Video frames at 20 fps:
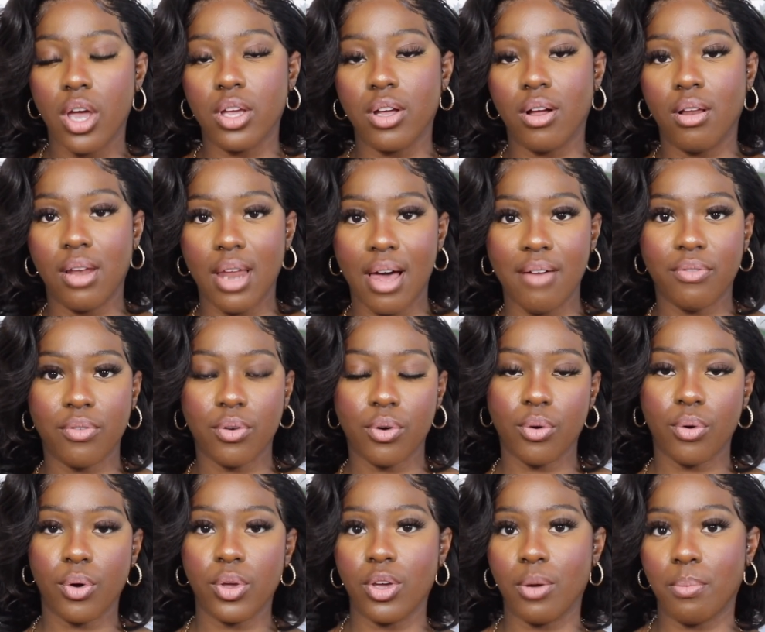your
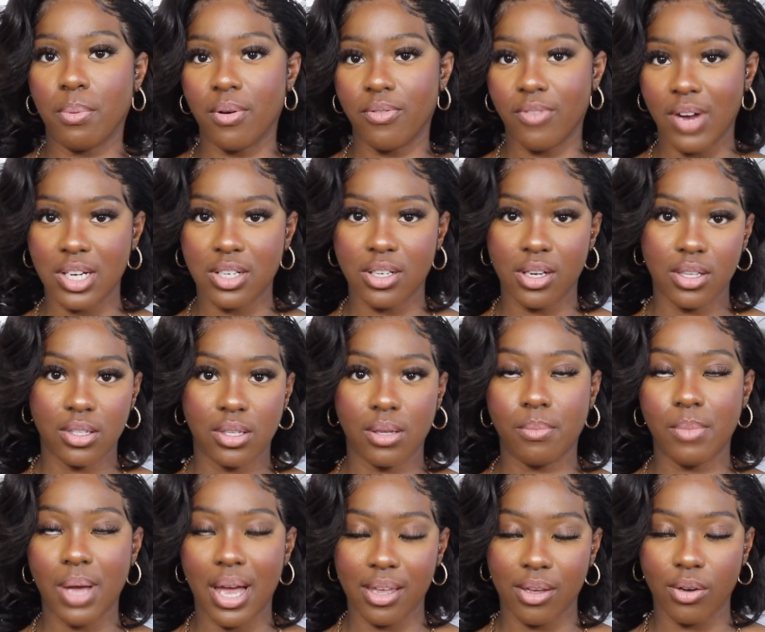level, your
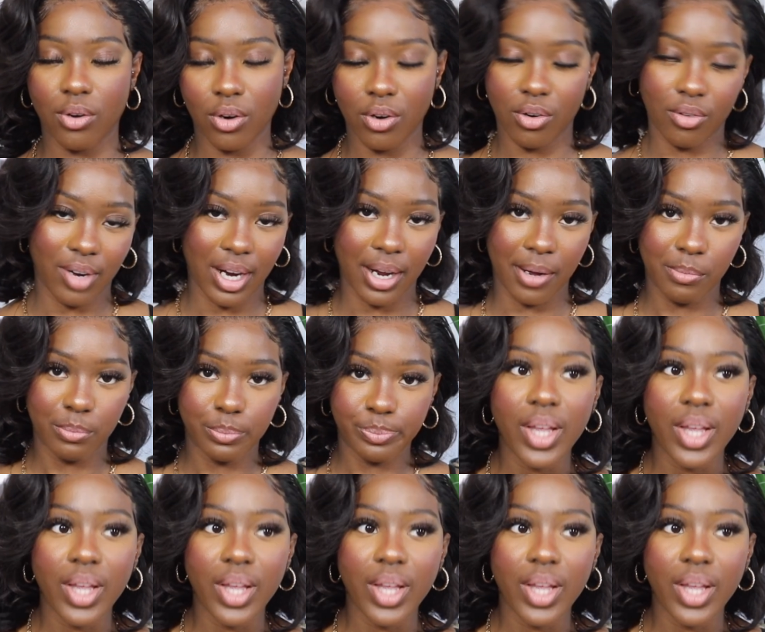professionalism, and your career.